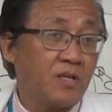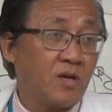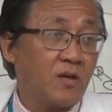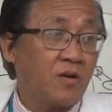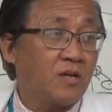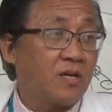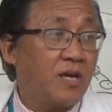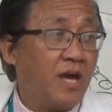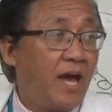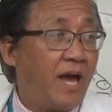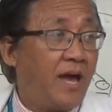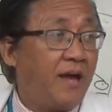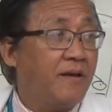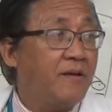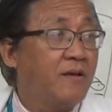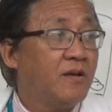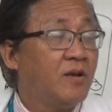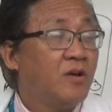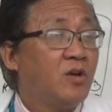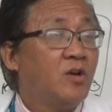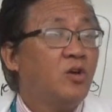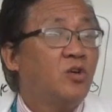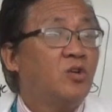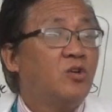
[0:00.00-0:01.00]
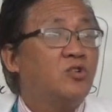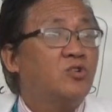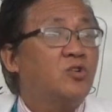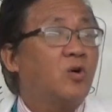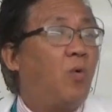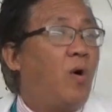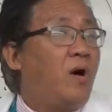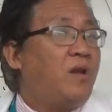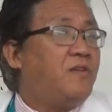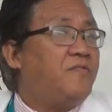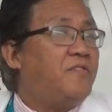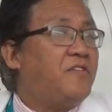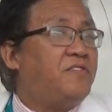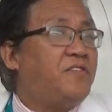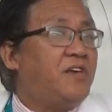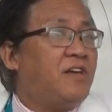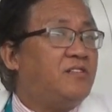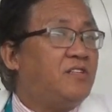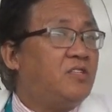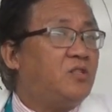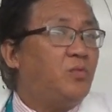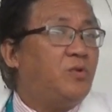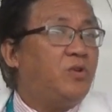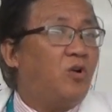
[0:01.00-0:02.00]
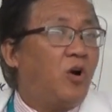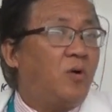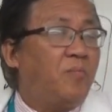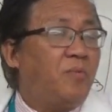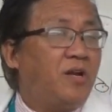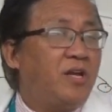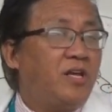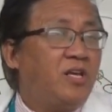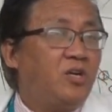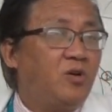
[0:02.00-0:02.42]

Okay? So one of the things that we normally